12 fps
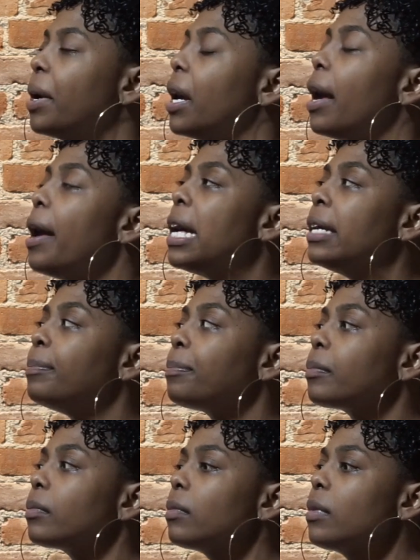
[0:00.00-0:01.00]
But
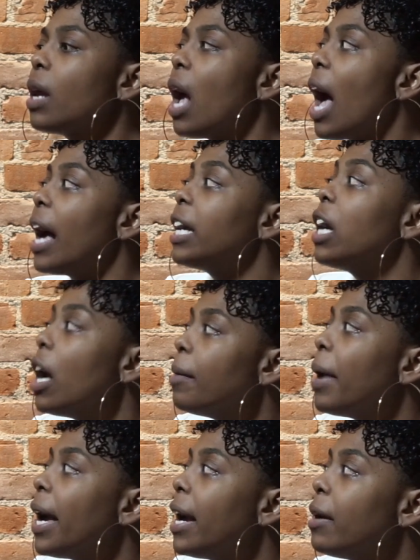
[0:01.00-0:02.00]
I cut
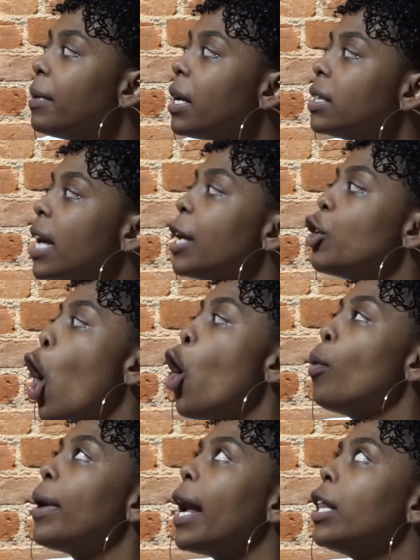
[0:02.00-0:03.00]
my hair because I know
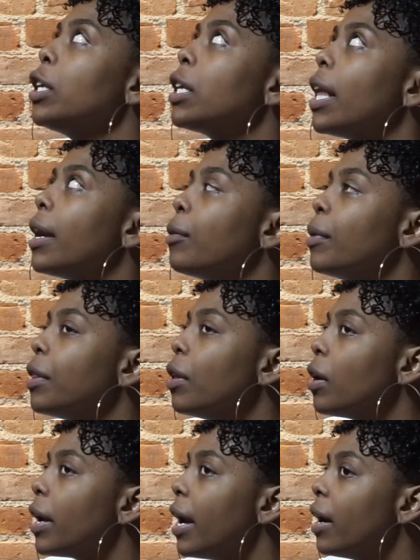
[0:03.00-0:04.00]
what I look like with
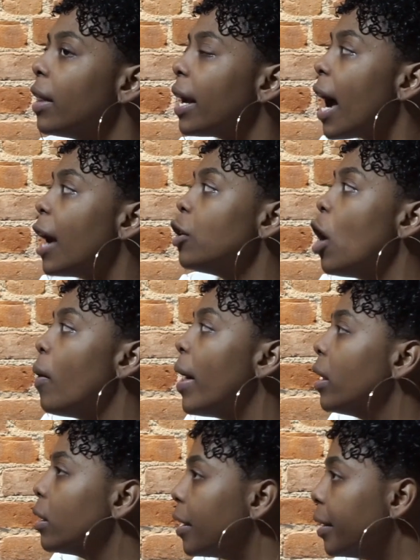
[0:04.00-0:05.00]
long hair. Like I know I
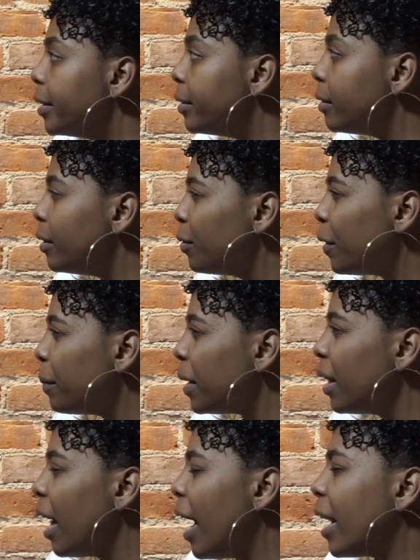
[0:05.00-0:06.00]
look good. Yeah. You feel me?
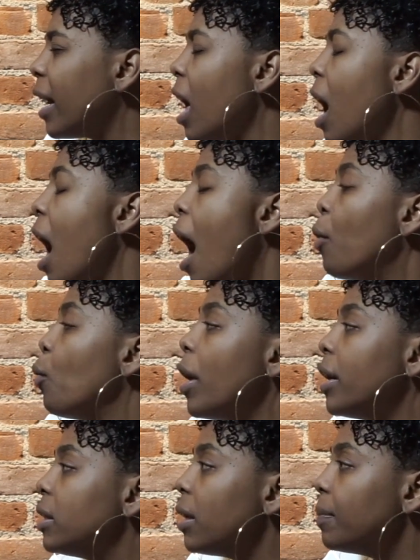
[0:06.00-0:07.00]
Like I
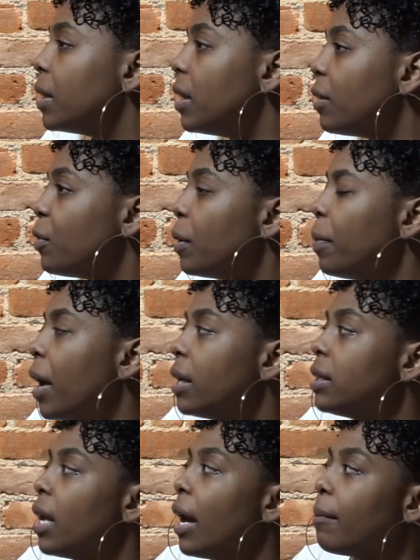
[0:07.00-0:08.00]
wanted something different.
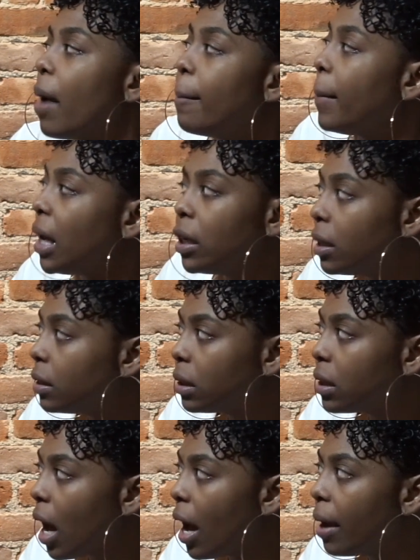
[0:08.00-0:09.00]
Plus, like my maintenance
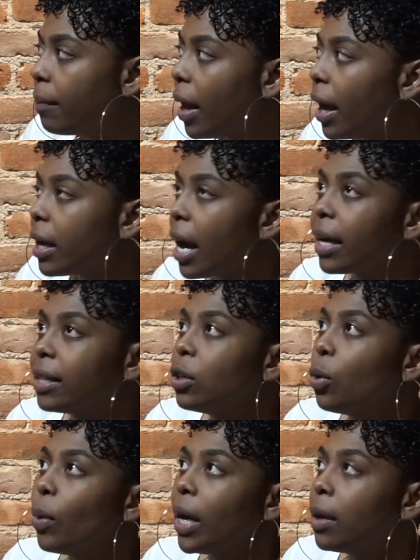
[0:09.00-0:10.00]
time, like I get to
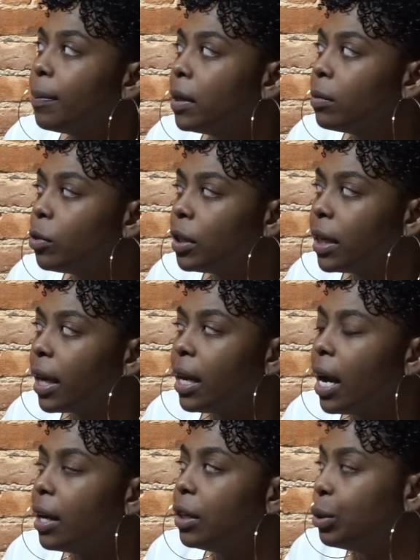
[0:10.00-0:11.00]
wake up in the morning and
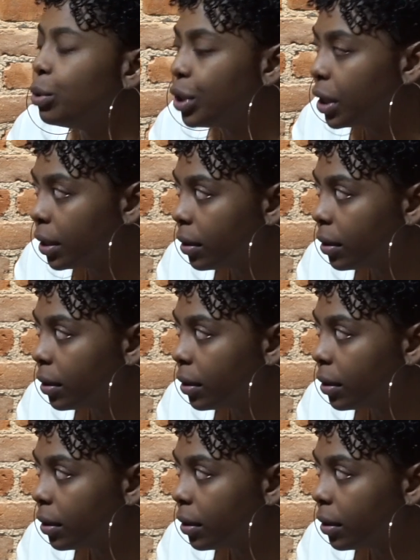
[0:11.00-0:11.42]
not do shit.